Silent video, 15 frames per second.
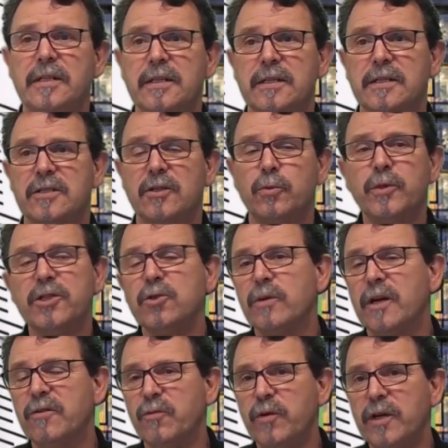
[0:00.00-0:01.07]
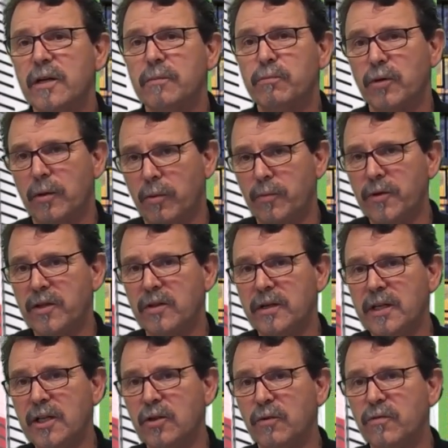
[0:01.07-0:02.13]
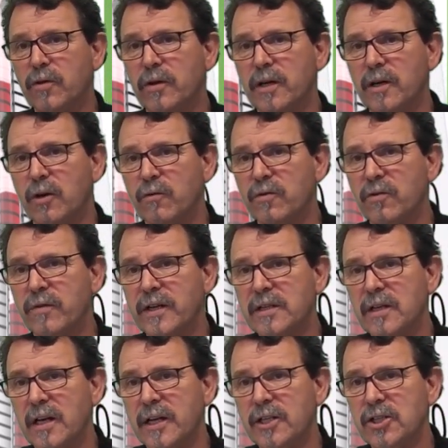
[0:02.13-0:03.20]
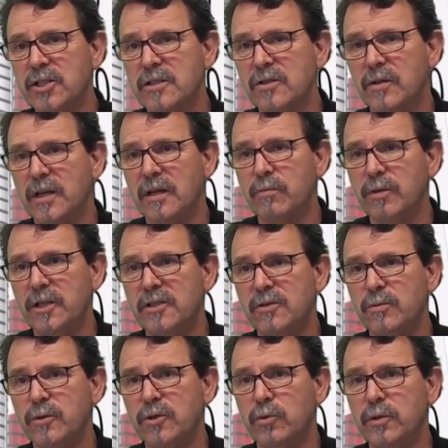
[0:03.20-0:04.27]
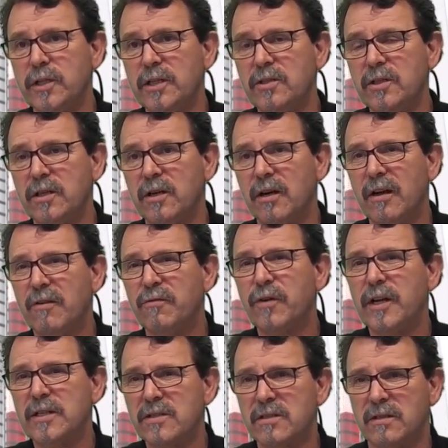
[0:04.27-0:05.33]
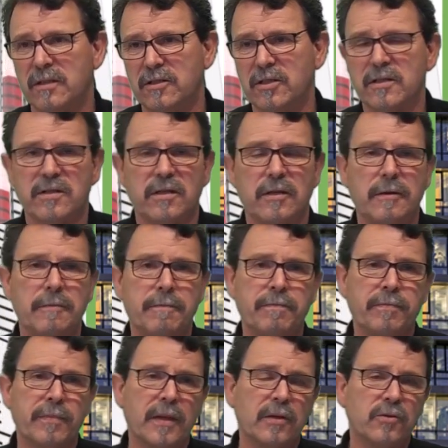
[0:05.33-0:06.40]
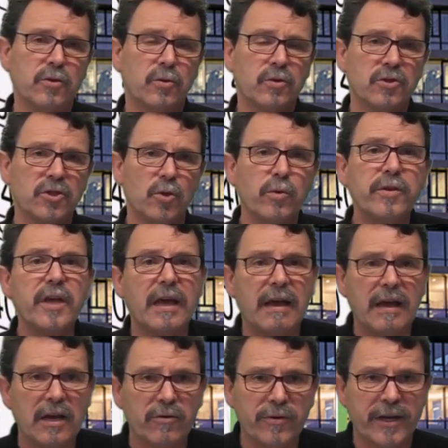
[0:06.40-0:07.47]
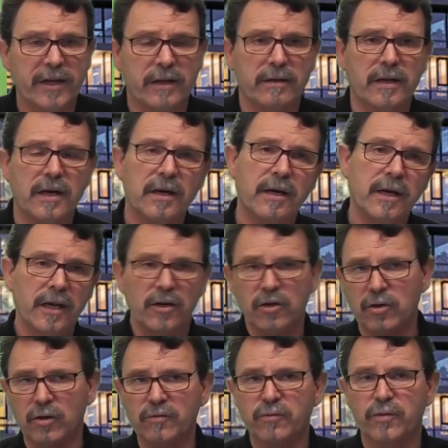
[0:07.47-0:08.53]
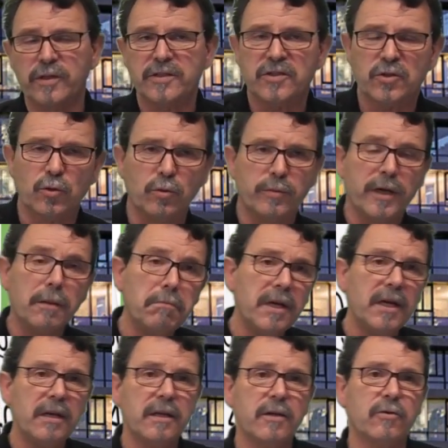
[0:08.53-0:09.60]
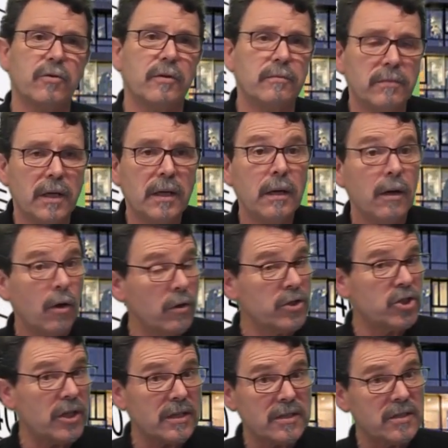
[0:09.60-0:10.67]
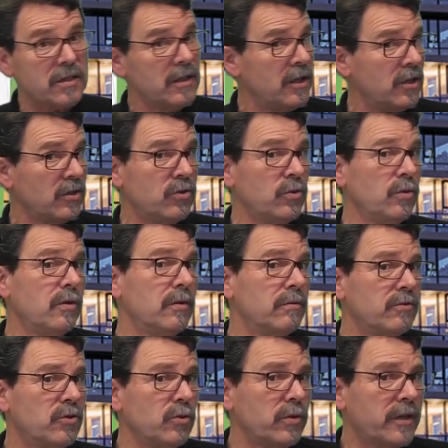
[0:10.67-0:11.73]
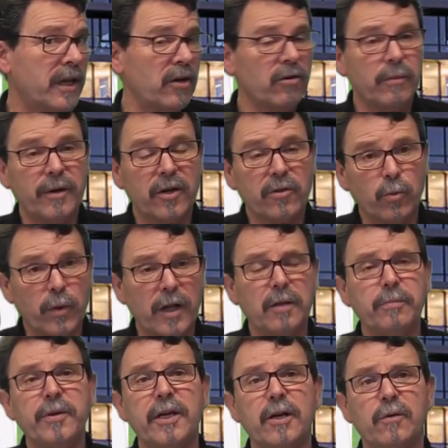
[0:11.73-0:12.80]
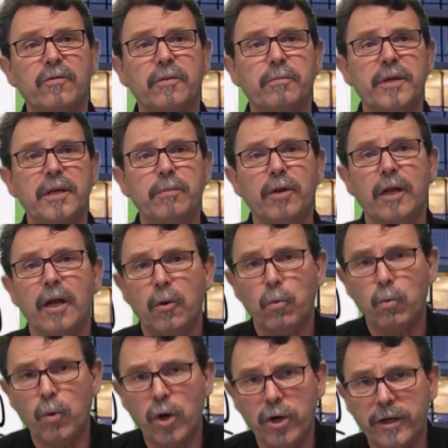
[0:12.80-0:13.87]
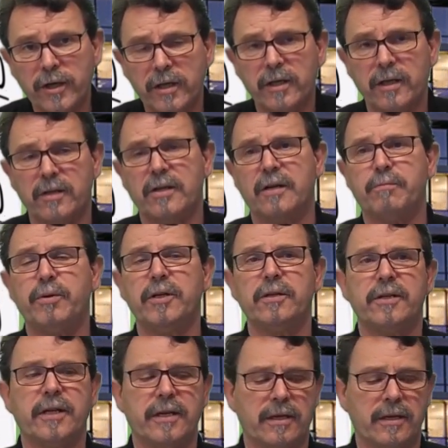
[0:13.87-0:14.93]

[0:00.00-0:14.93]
So we do have here probably the need of the ventilation. So that means we do need here fan stages to control the airing, in a conference room, in a meeting room, or just to care about the well-being of the people working in that building,